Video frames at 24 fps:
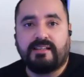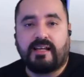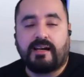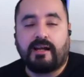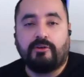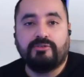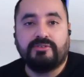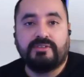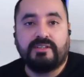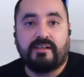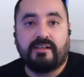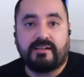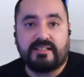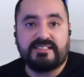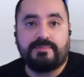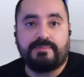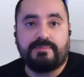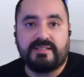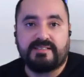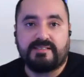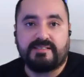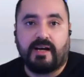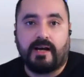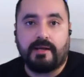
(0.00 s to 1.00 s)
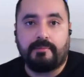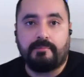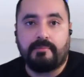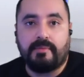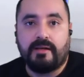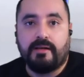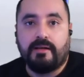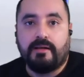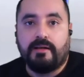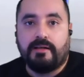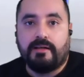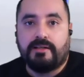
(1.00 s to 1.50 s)
around the Christmas time.
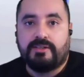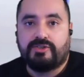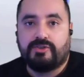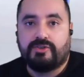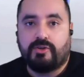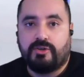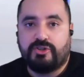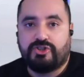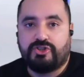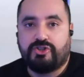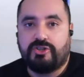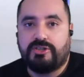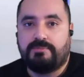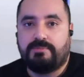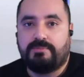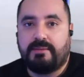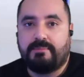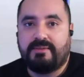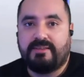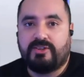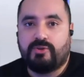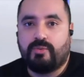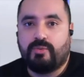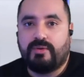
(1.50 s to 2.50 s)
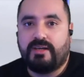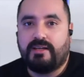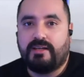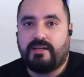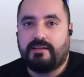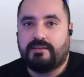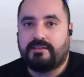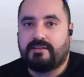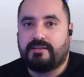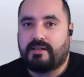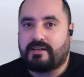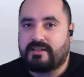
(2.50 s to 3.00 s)
So it should be
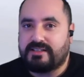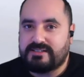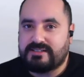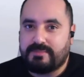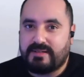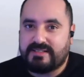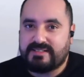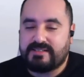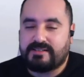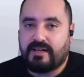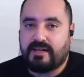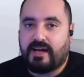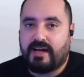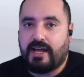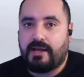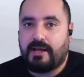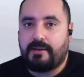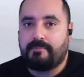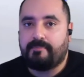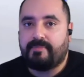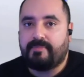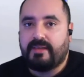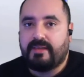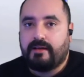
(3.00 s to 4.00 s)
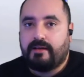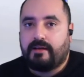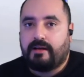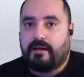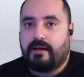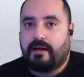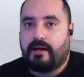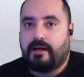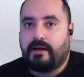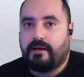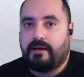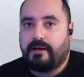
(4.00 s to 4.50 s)
between Christmas time
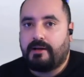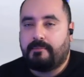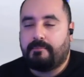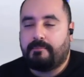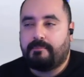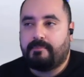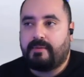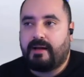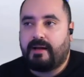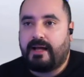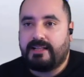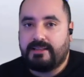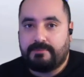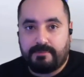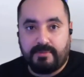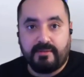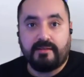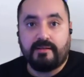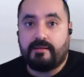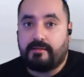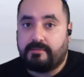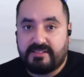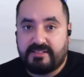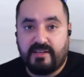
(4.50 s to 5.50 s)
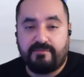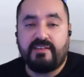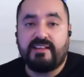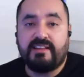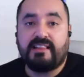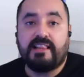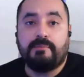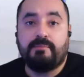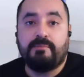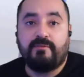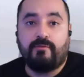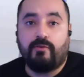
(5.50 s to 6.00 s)
and
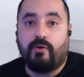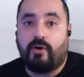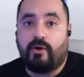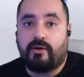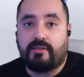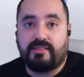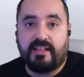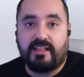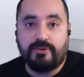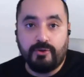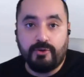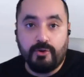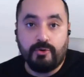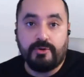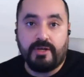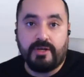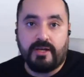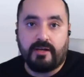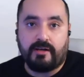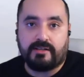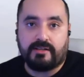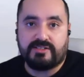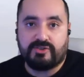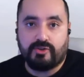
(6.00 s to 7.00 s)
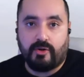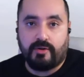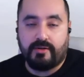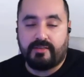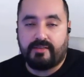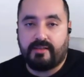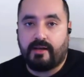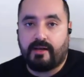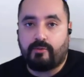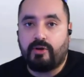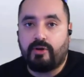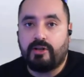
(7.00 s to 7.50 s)
definitely before the New Year. So
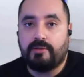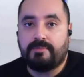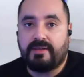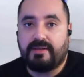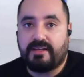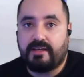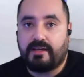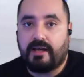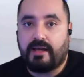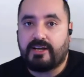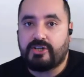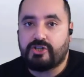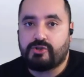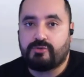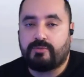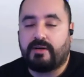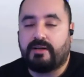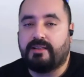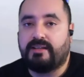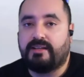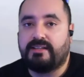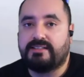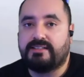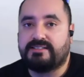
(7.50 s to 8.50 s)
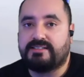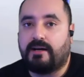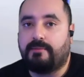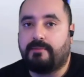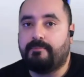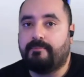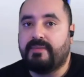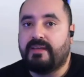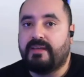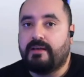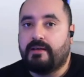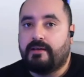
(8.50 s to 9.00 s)
there will be actually
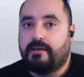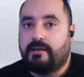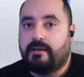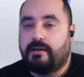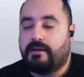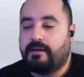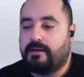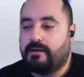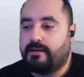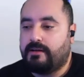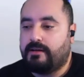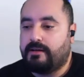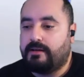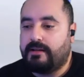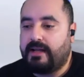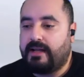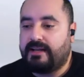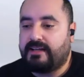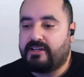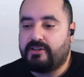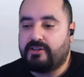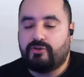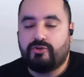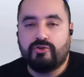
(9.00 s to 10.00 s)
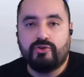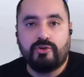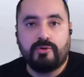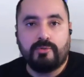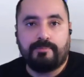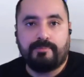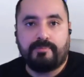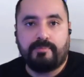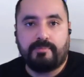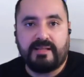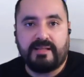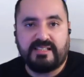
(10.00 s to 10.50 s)
some new
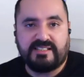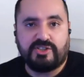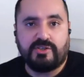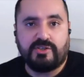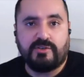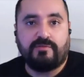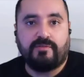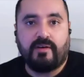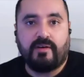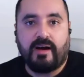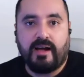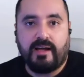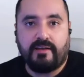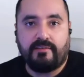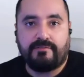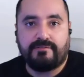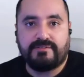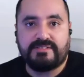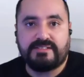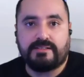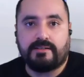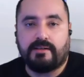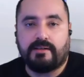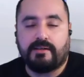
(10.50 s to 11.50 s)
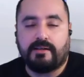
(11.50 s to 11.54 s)
PlayStation 5s,